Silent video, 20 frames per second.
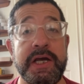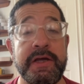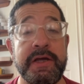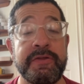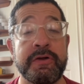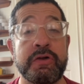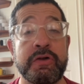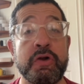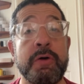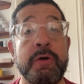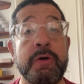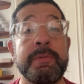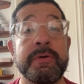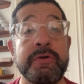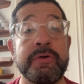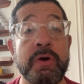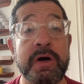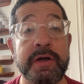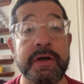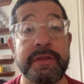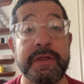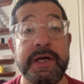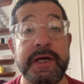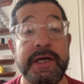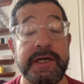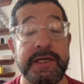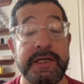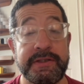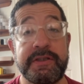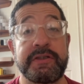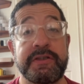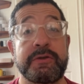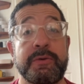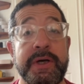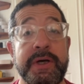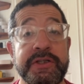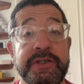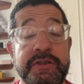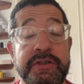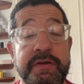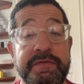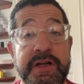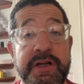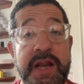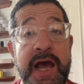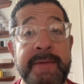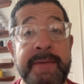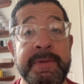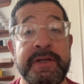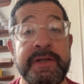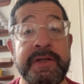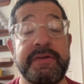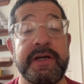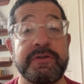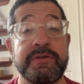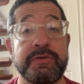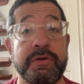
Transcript: in the global north is this question of climate debt.